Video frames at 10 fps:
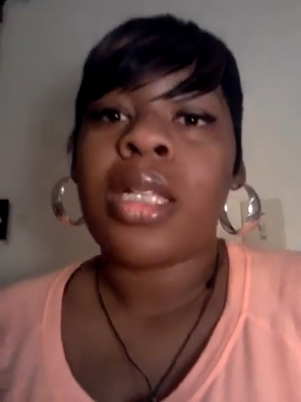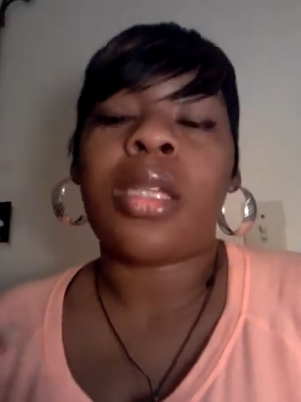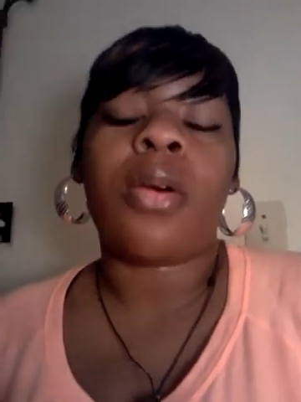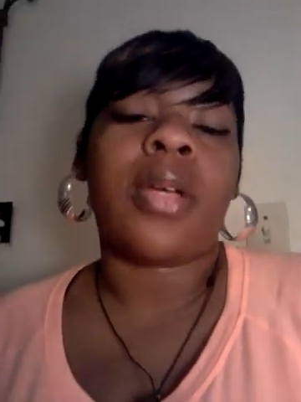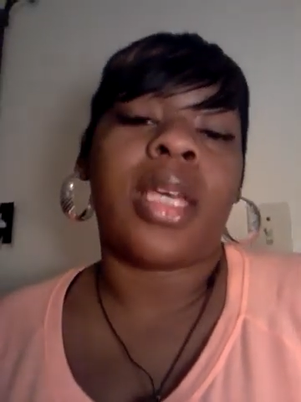
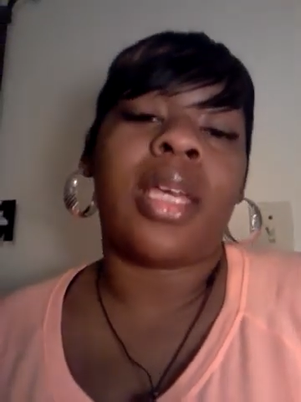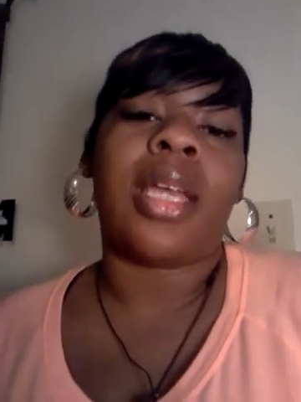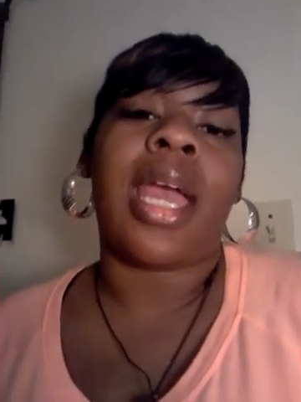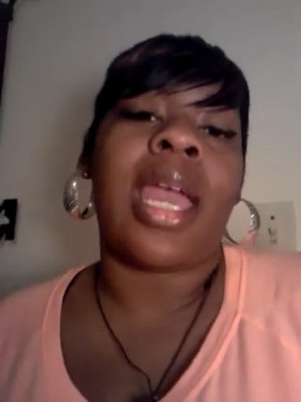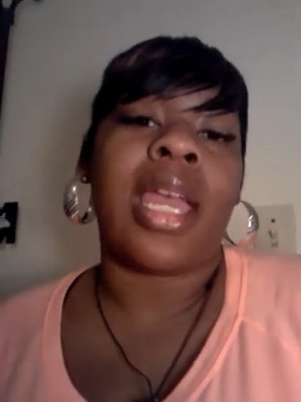So
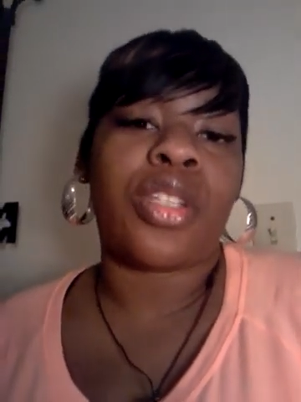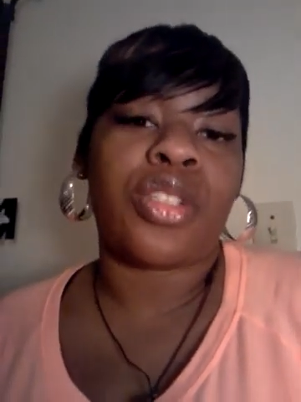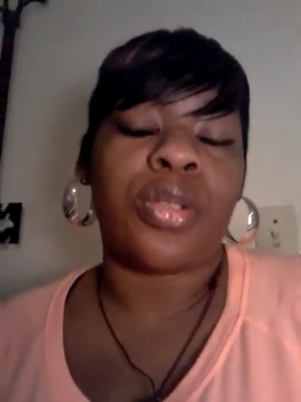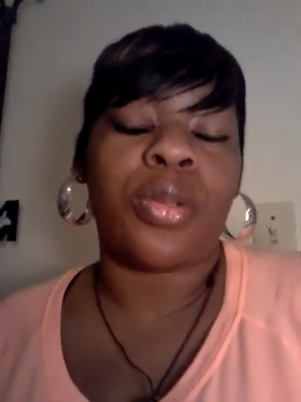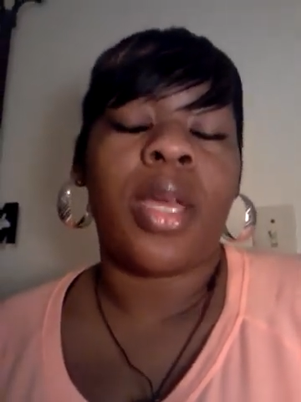again, I ask
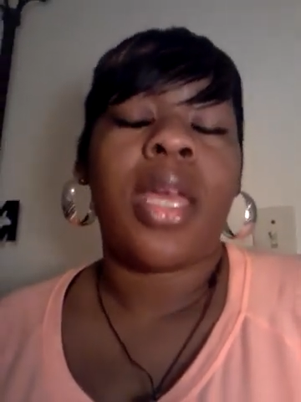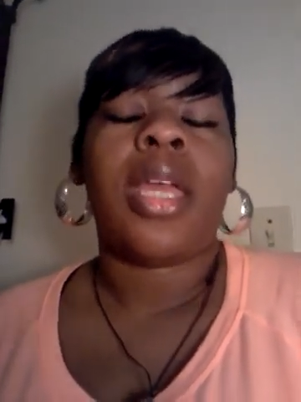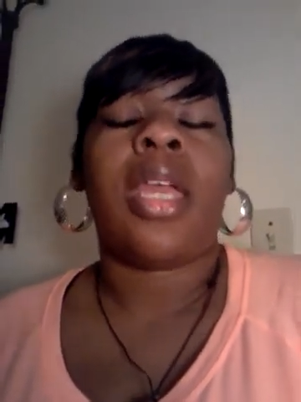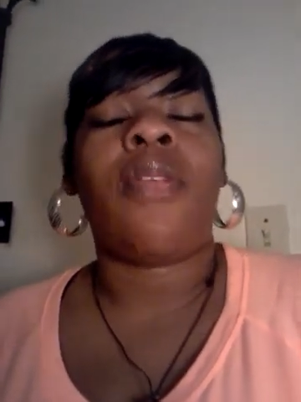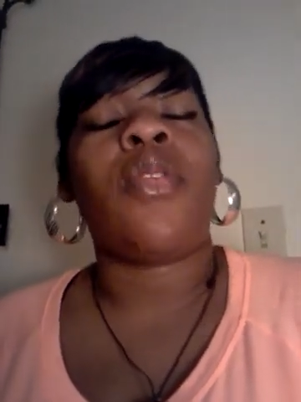you,
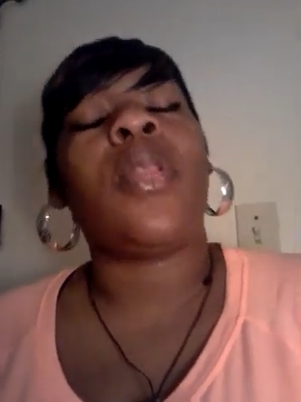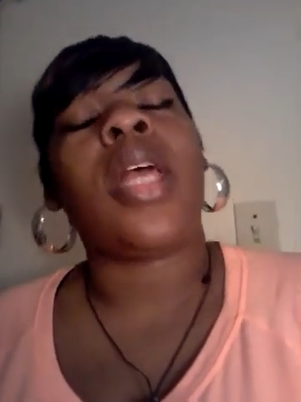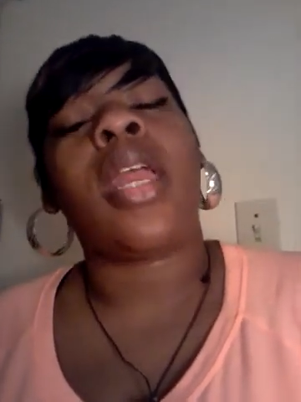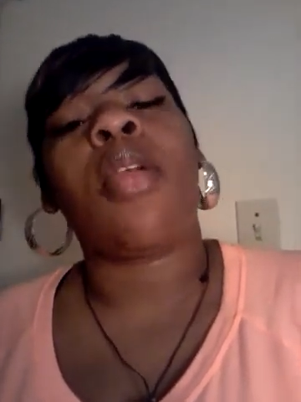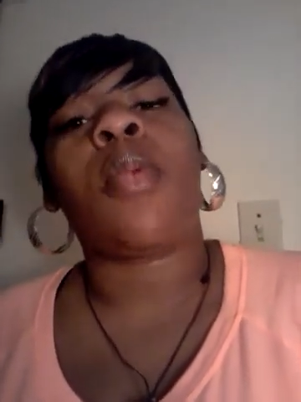if you
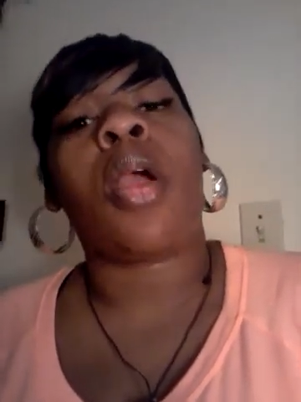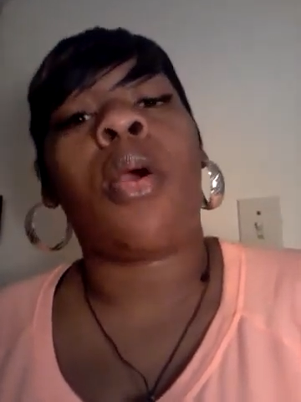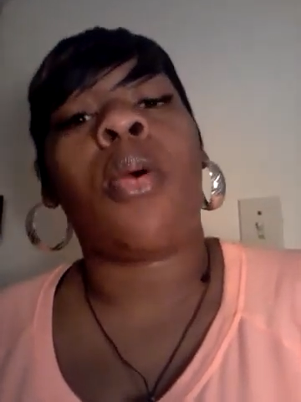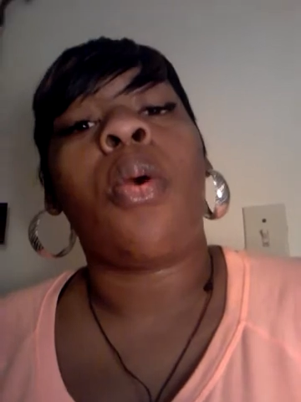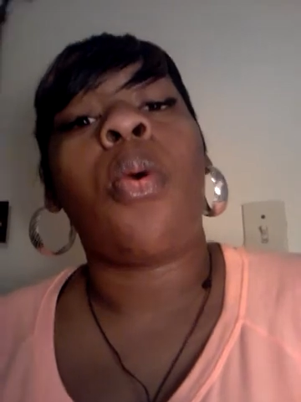let him
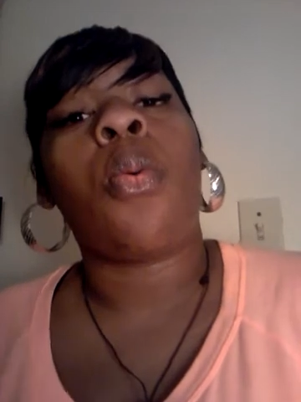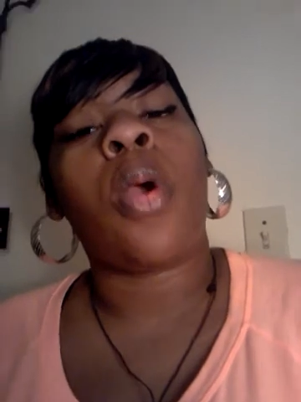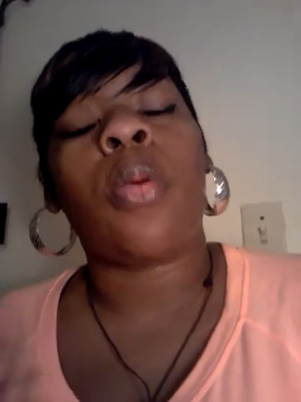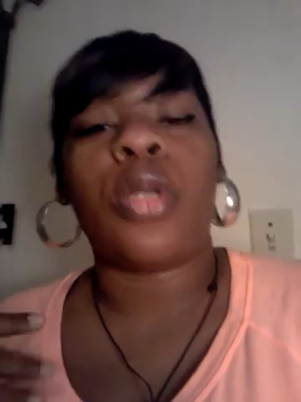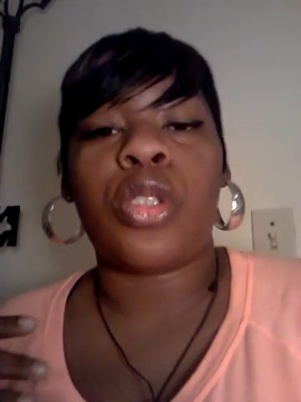go,
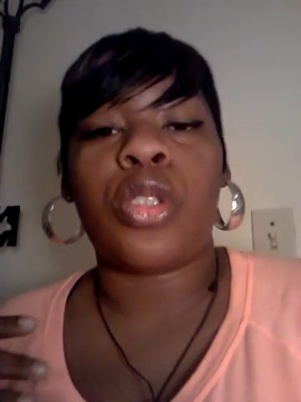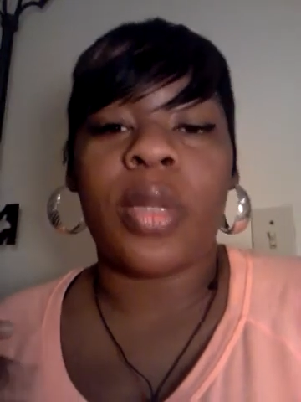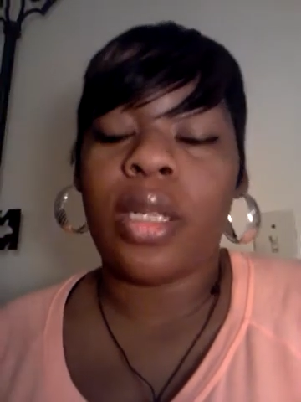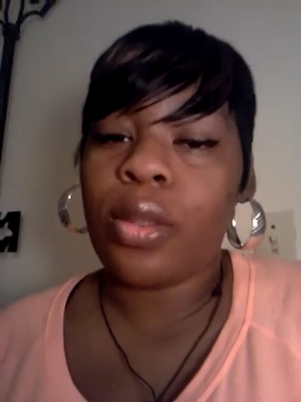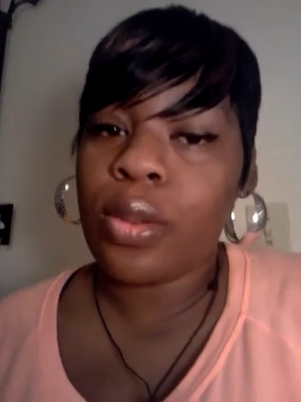what would you be
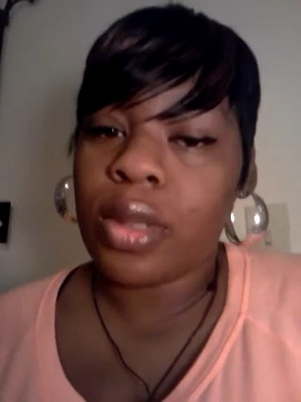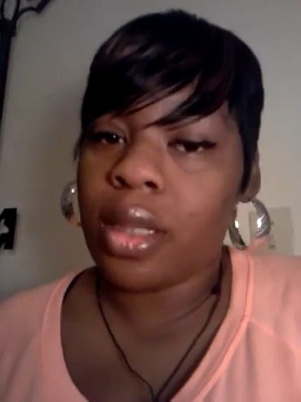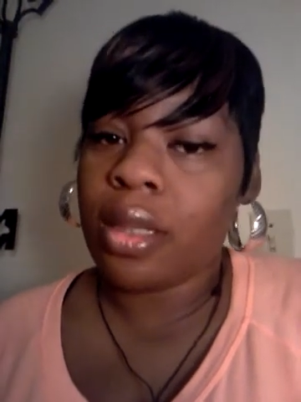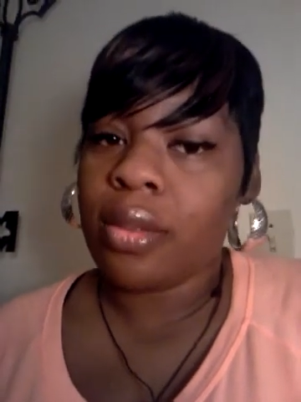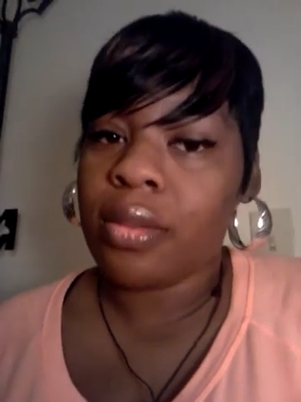losing?